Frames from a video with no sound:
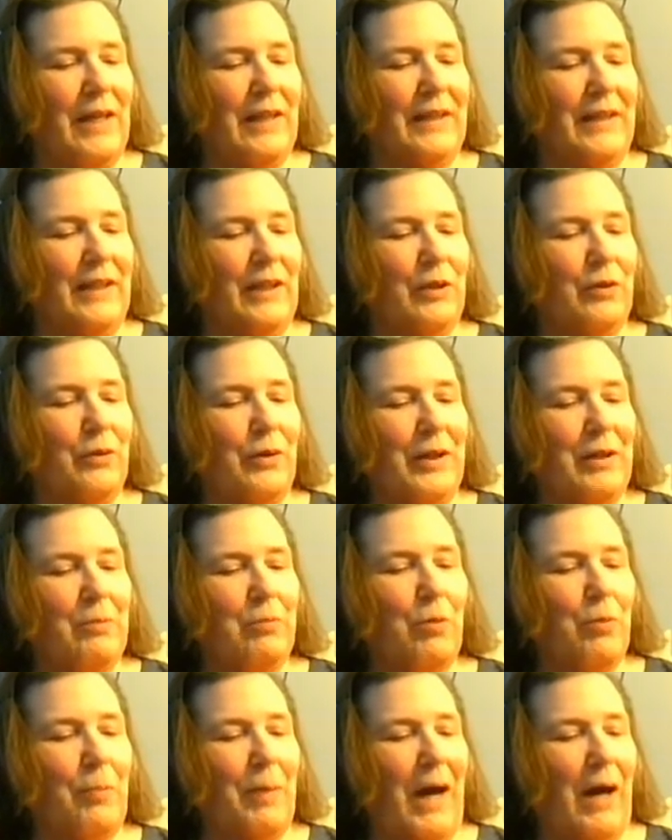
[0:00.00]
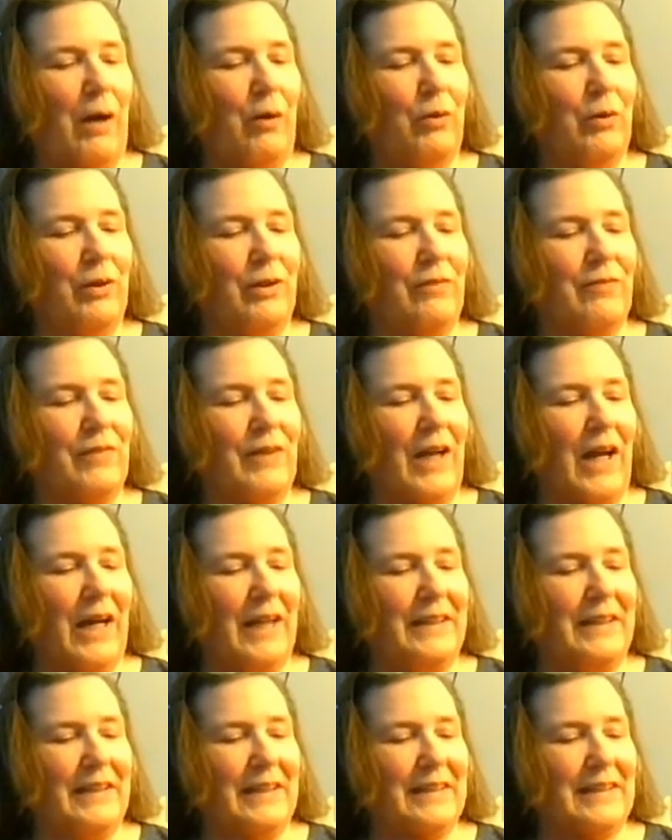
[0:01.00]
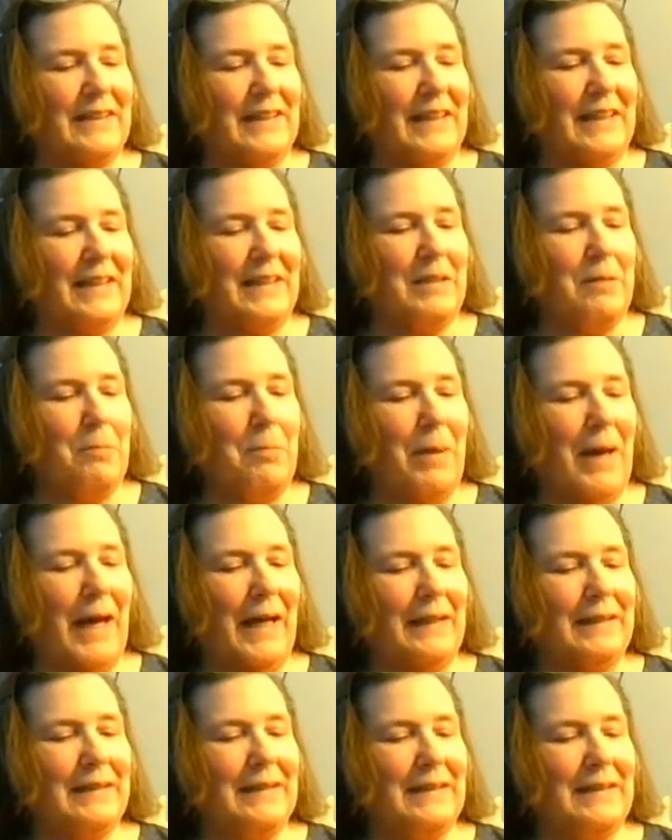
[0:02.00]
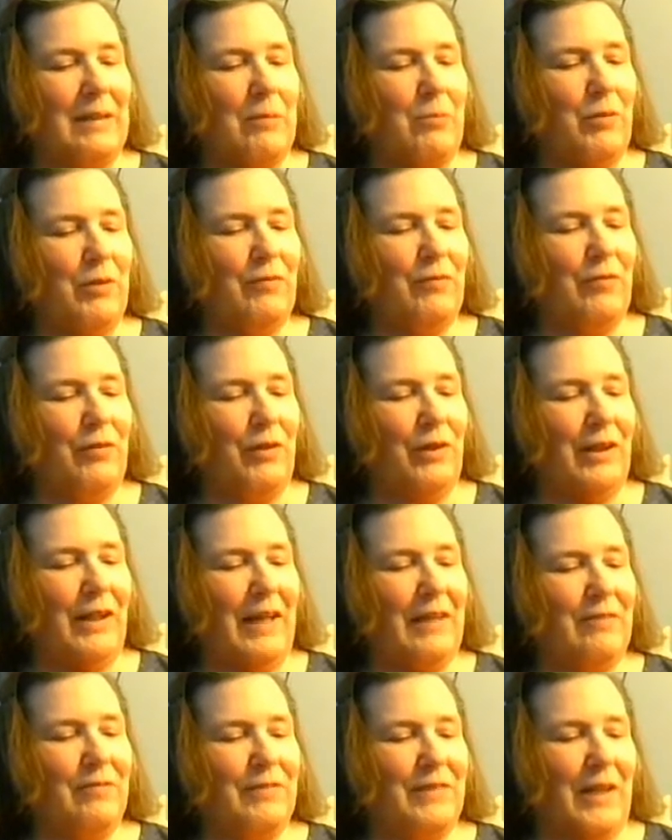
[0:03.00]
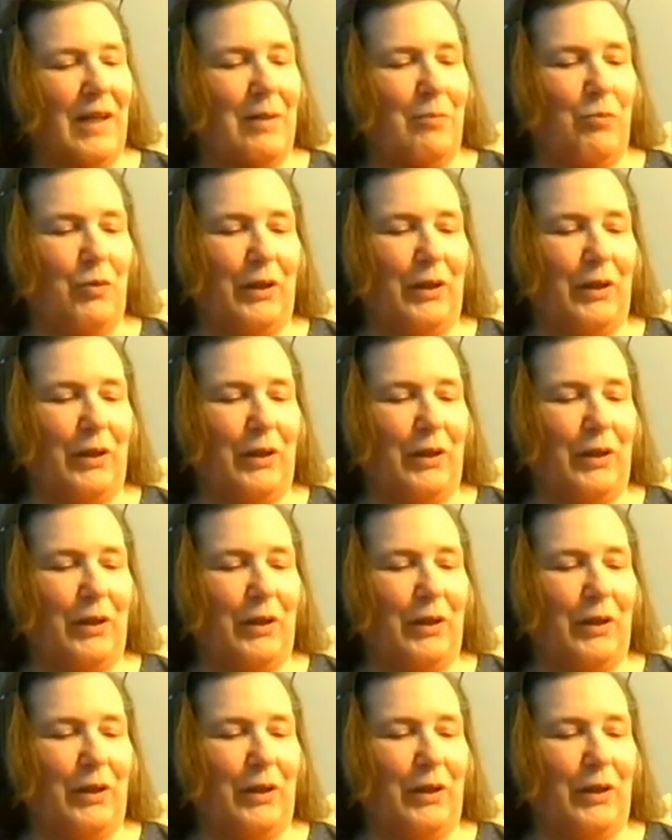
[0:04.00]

The incredible power of kindness can impact someone for a lifetime.